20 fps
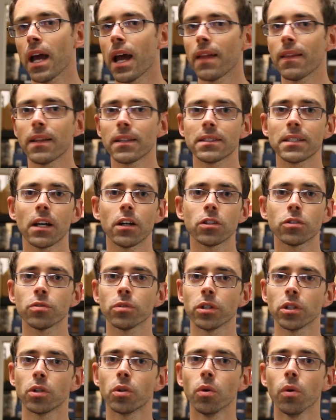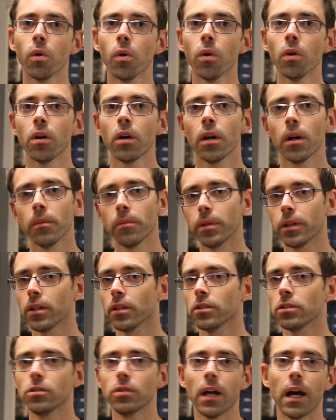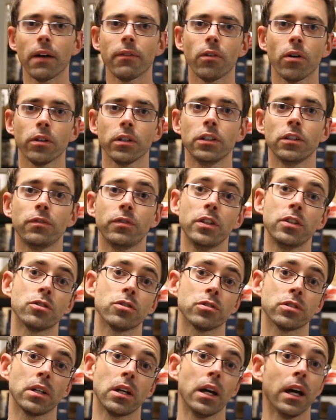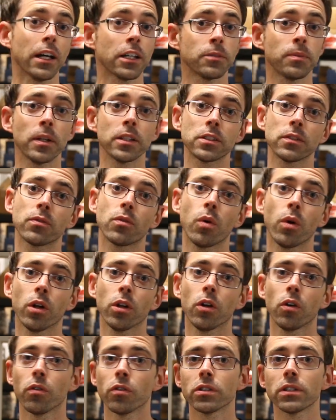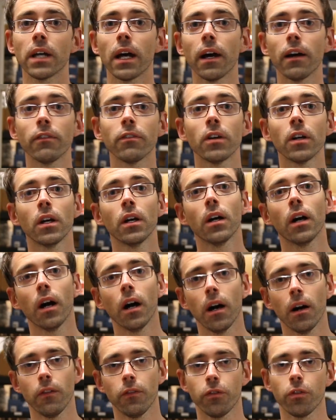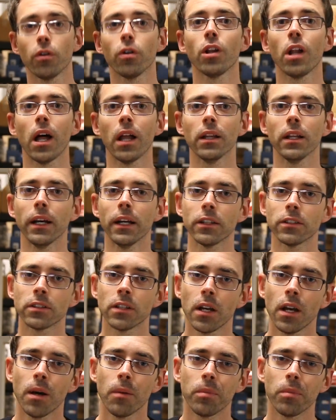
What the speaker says: And that sounds really cool because you have all these features that expensive coilovers have for a lot less.